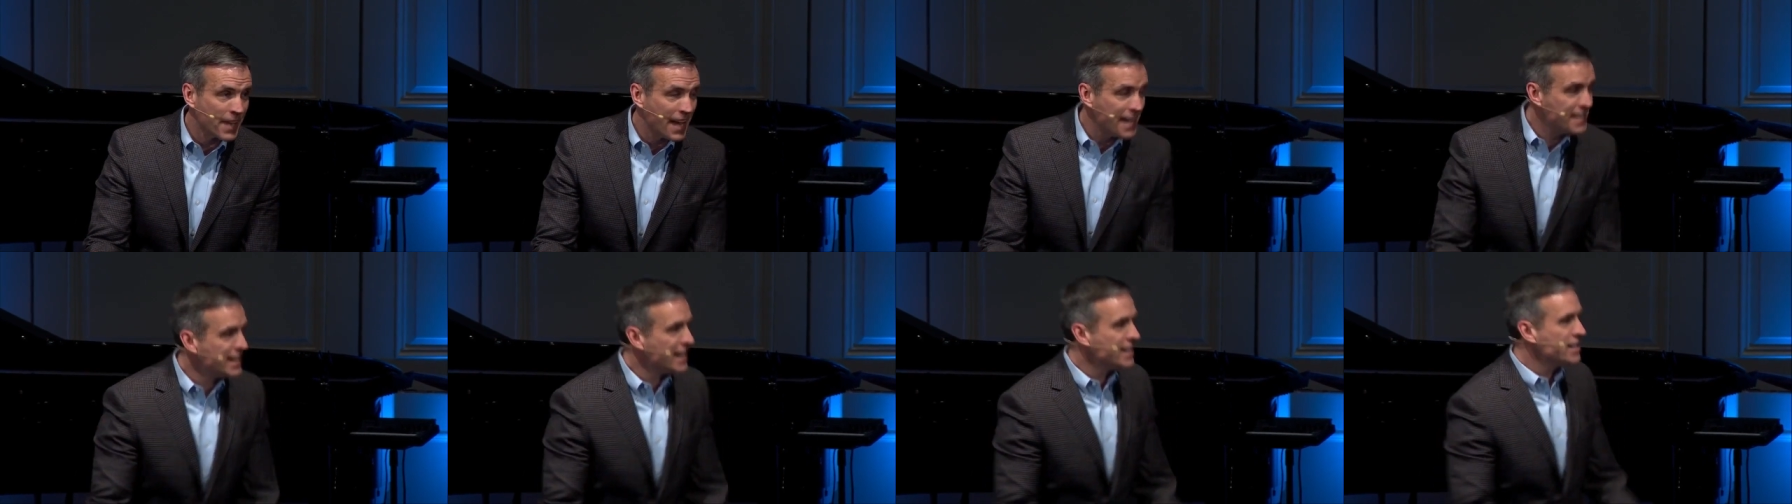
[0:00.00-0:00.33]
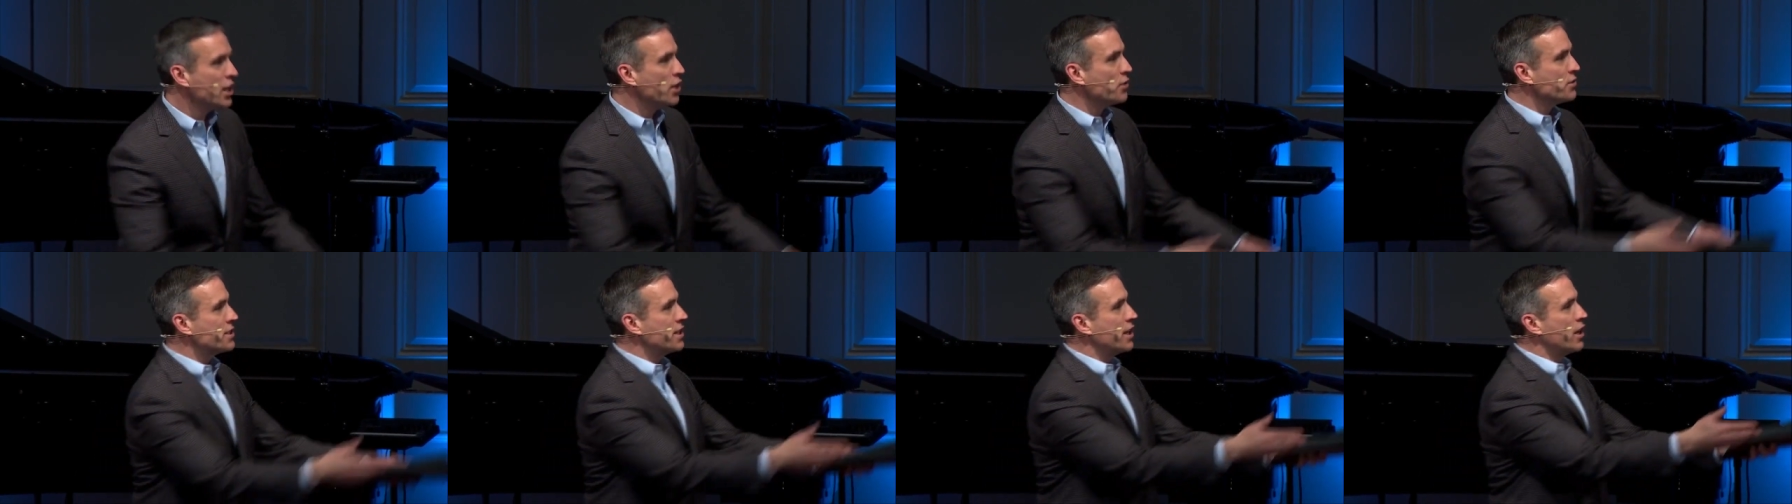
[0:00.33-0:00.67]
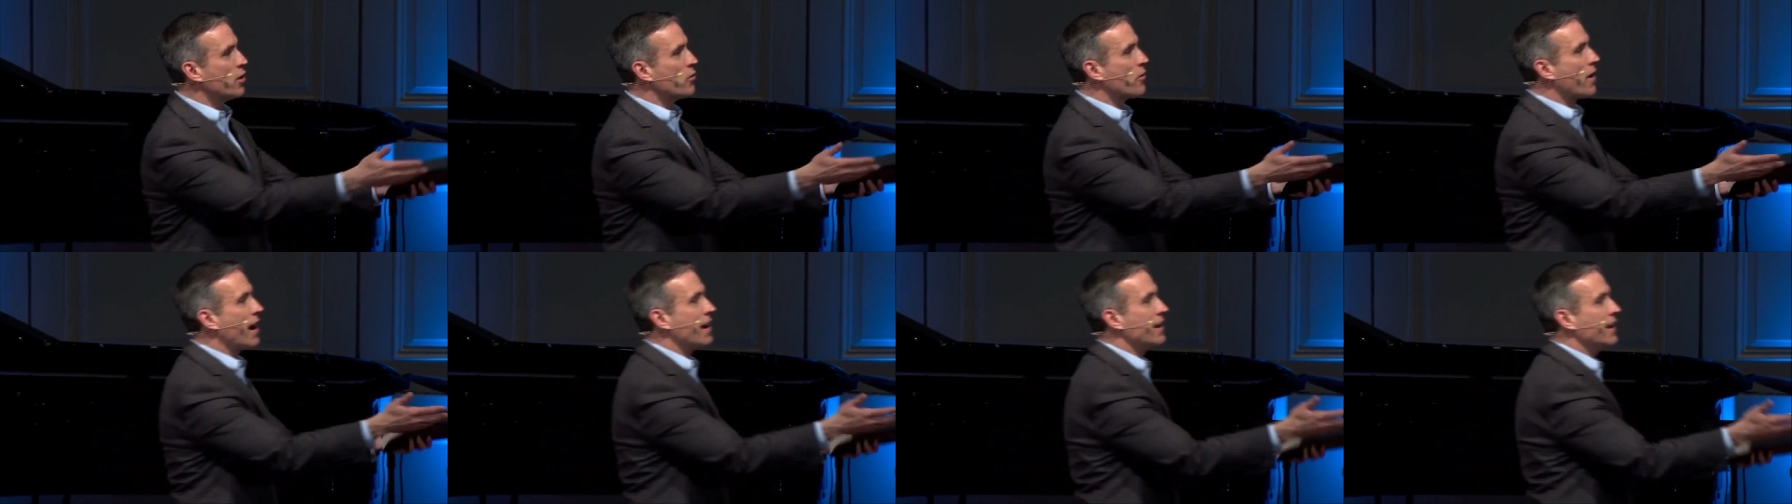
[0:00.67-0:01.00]
And Danielle's
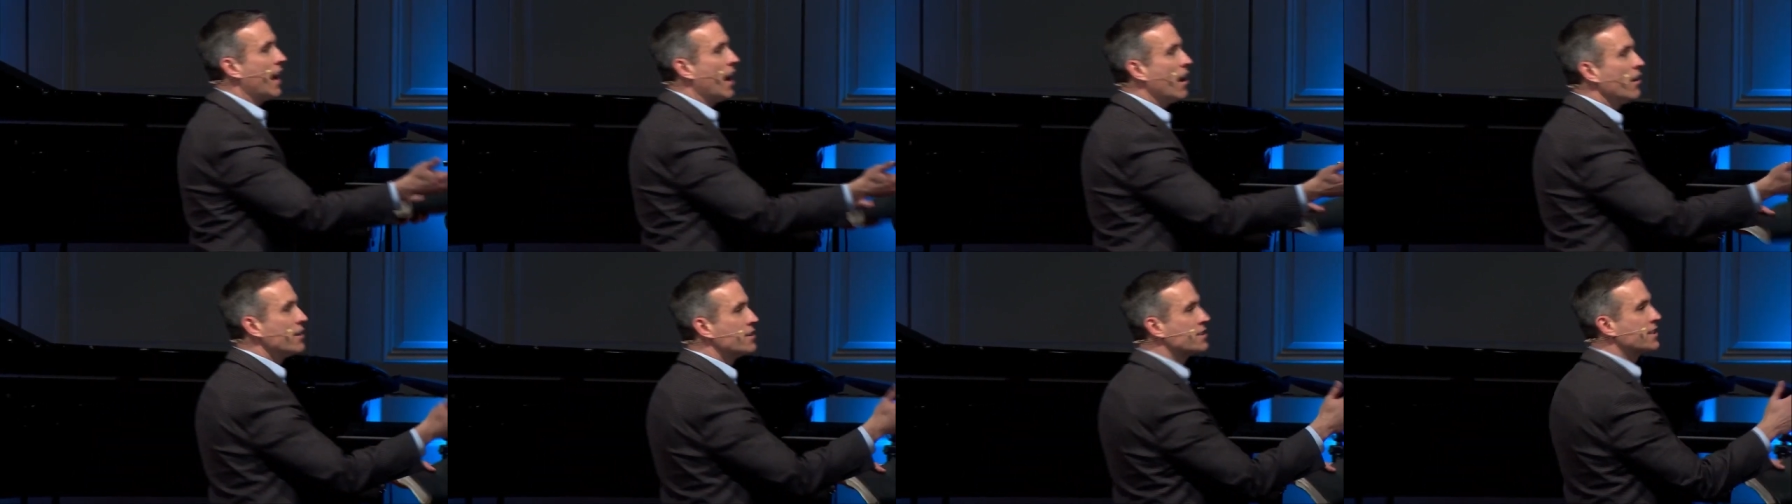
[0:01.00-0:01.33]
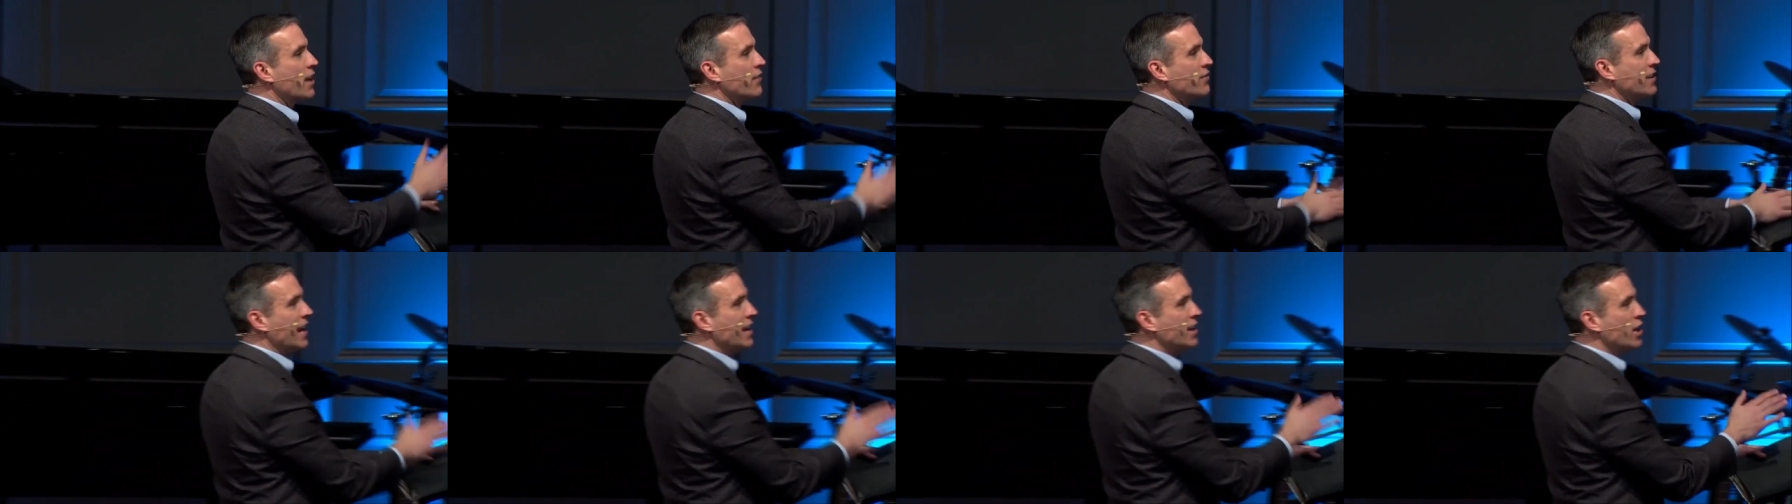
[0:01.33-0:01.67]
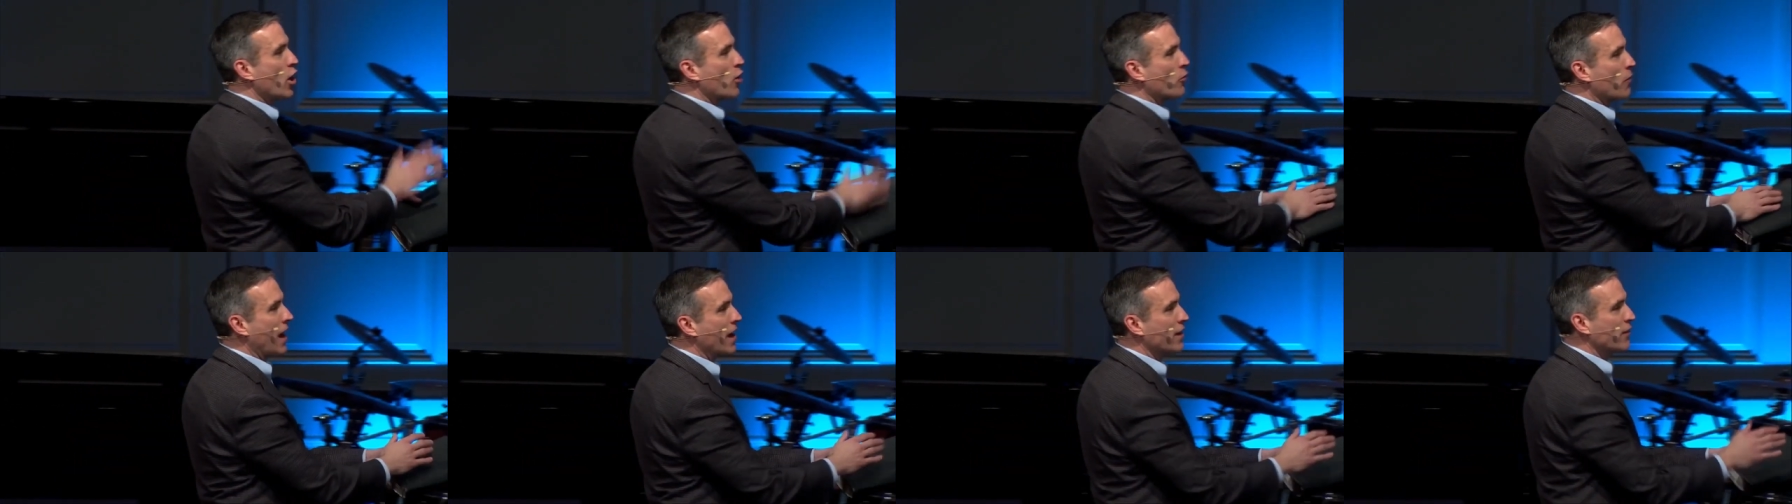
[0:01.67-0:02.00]
here right now. Let's give
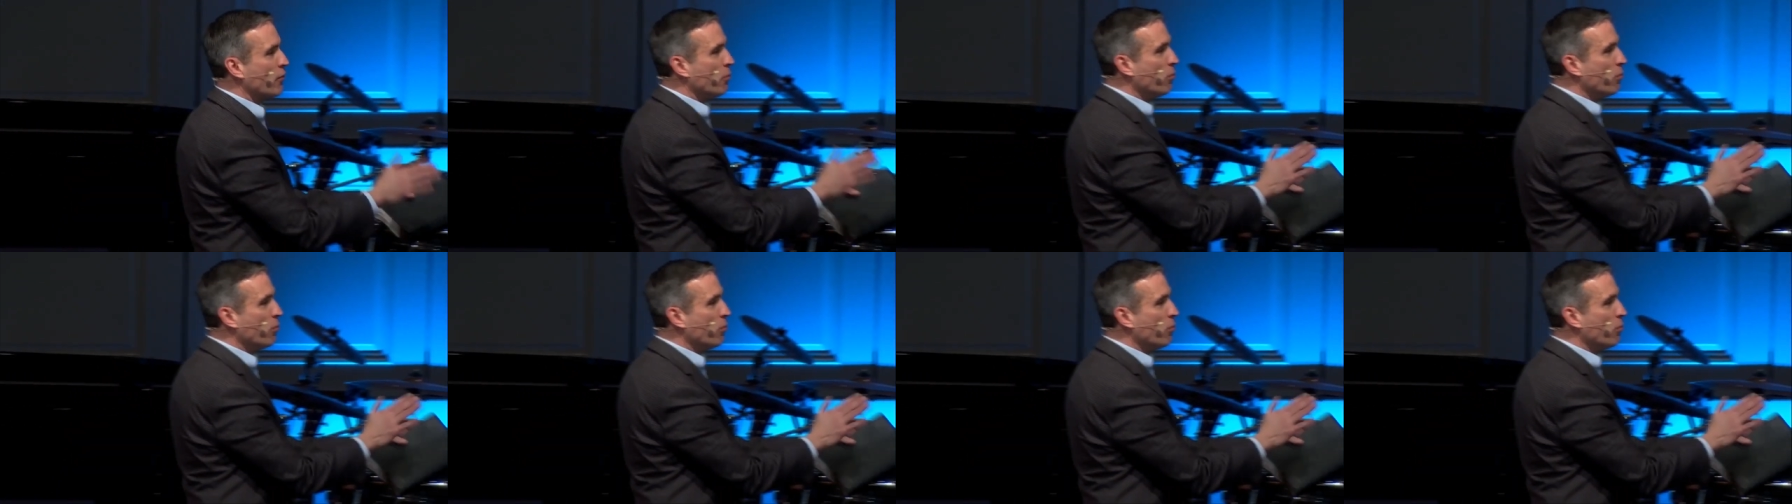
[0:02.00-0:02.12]
Danielle a round